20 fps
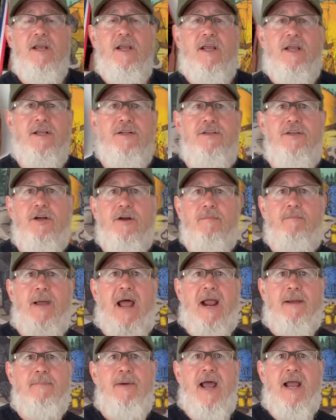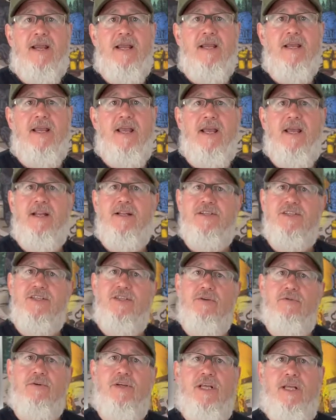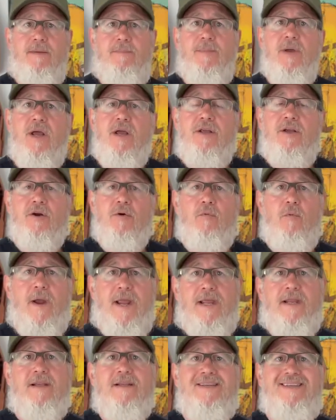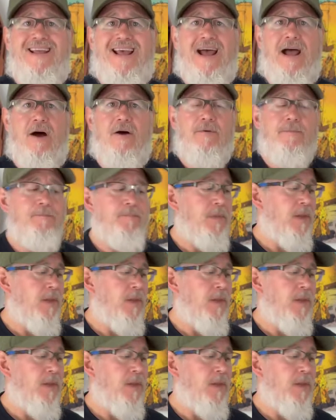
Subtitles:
into your backpacking kit and still keep your weight down.